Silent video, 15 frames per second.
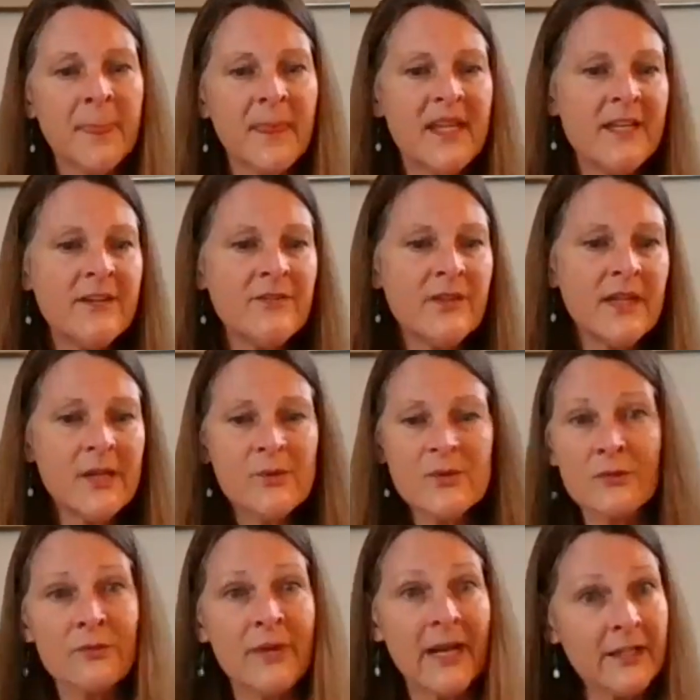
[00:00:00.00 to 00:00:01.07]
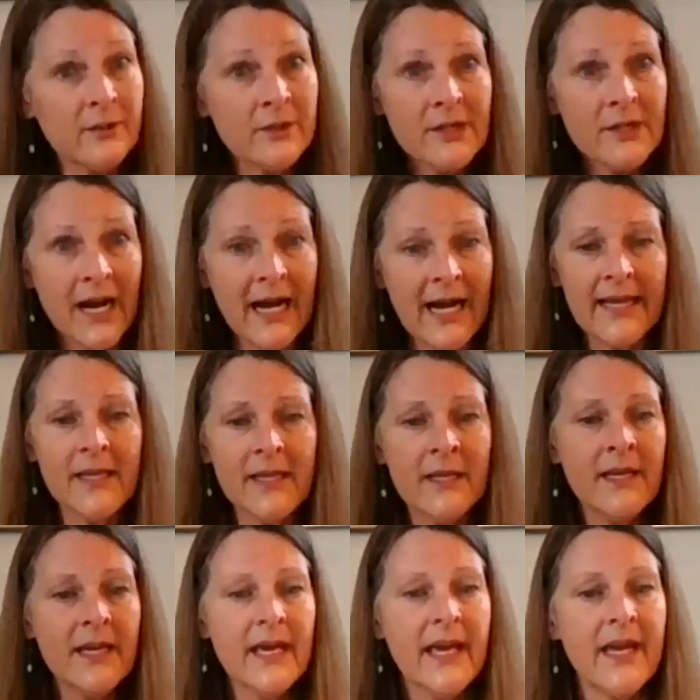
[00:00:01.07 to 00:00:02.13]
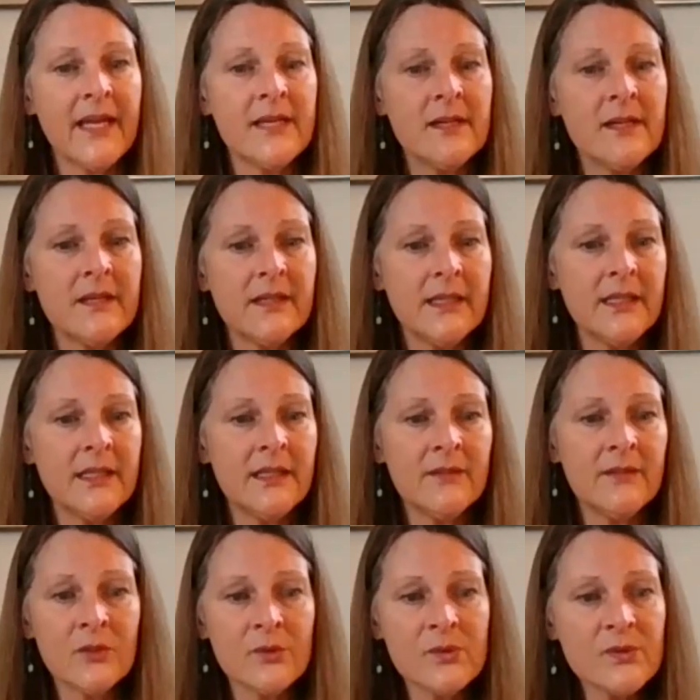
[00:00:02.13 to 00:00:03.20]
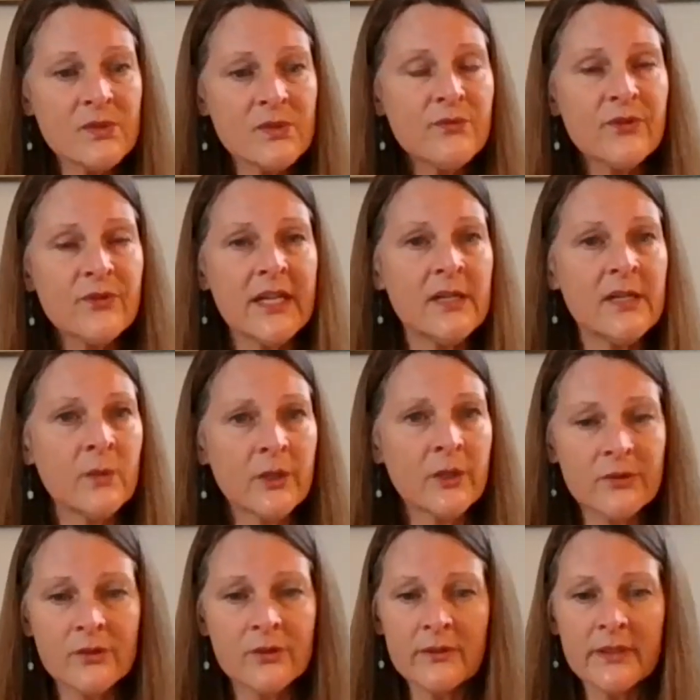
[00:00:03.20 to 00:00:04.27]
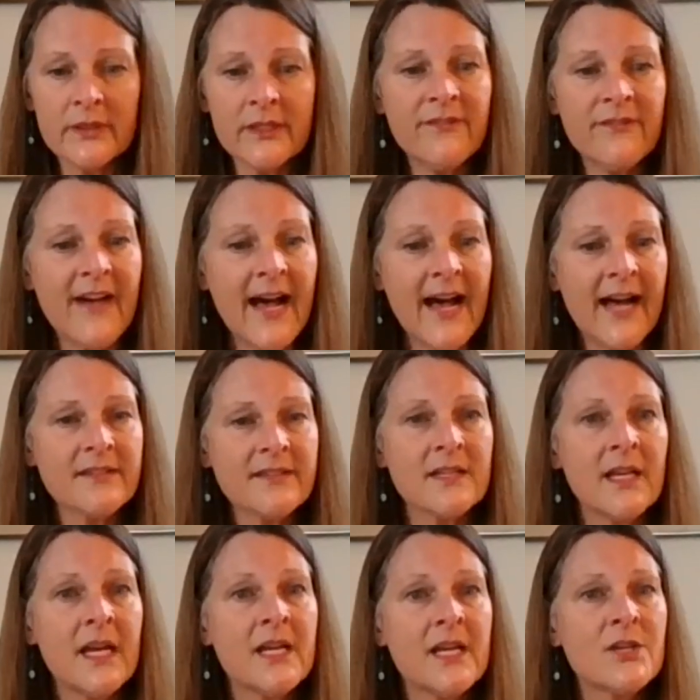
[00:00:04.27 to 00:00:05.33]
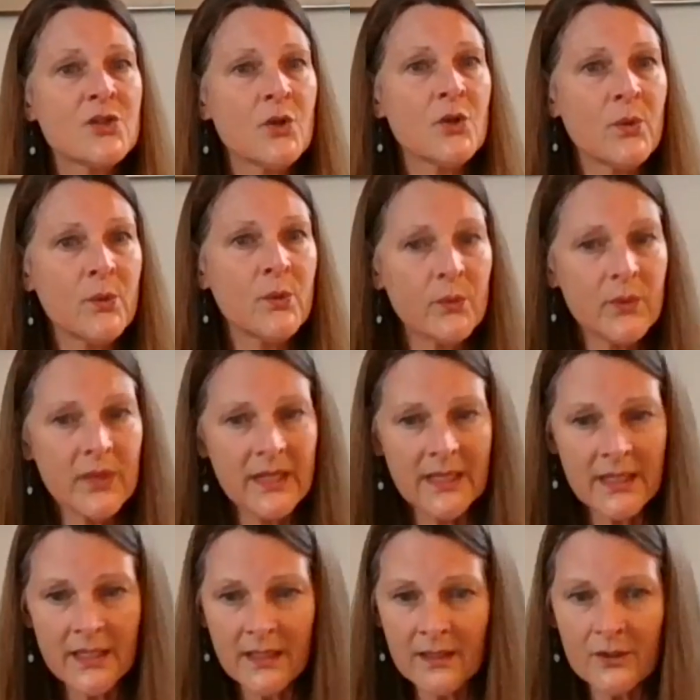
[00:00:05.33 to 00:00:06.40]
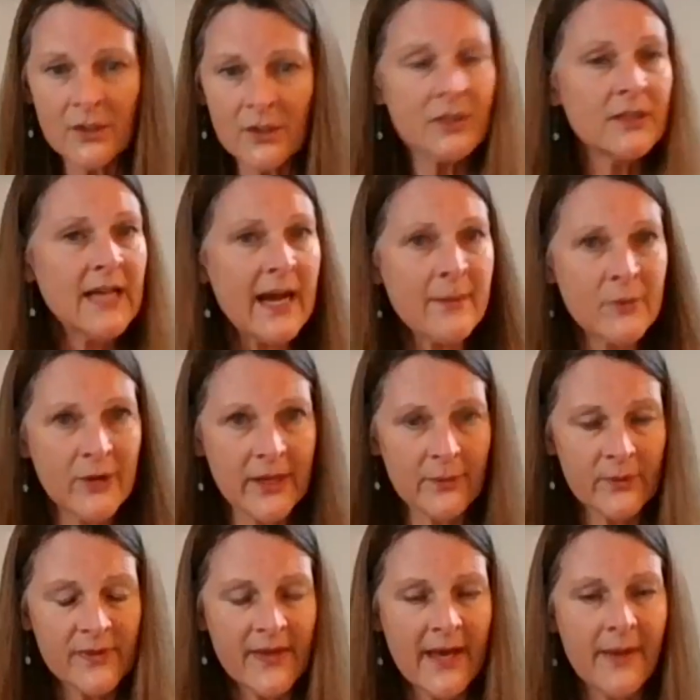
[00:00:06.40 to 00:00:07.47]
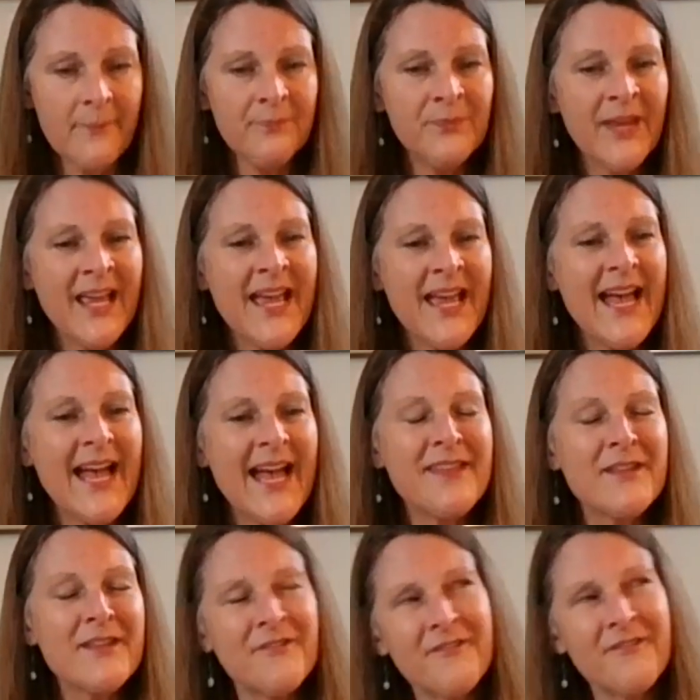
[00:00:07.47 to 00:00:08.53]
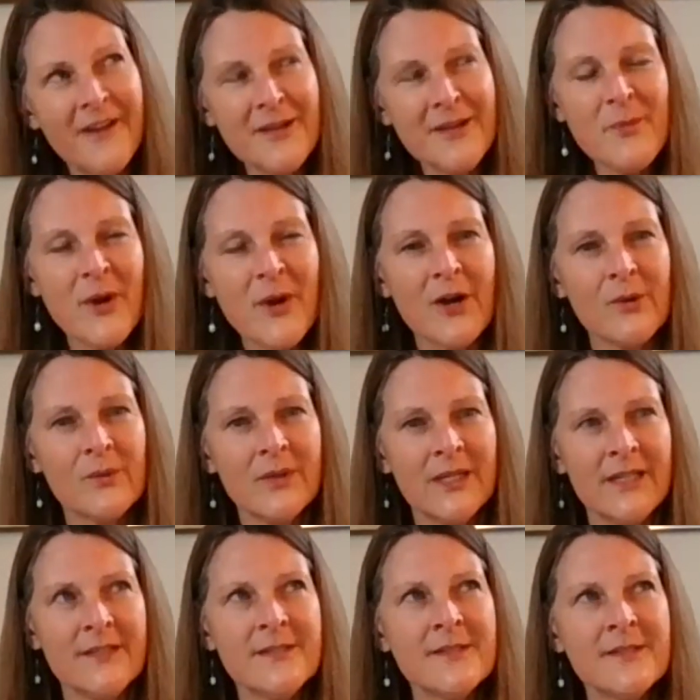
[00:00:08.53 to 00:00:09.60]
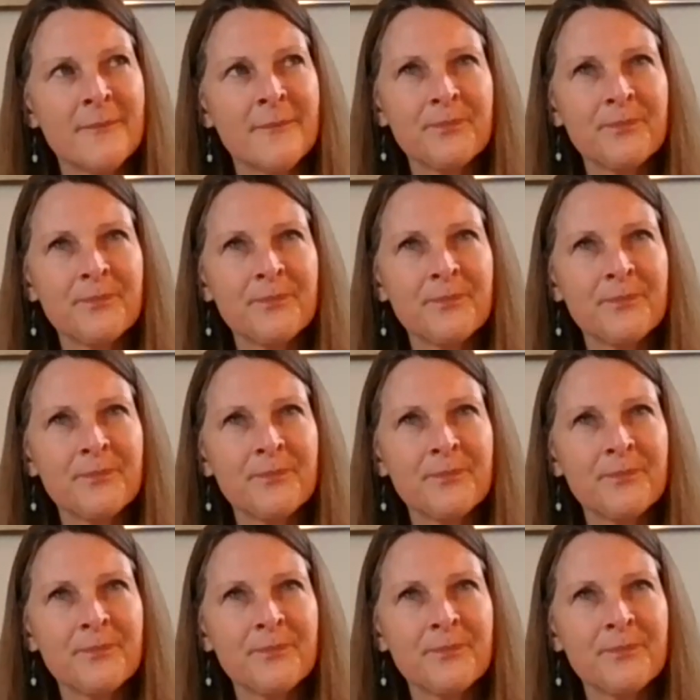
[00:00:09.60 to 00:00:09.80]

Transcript: he was a regular guy, and even though he was afraid, he worked through it really fast, so he could collaborate with them. And the fun part was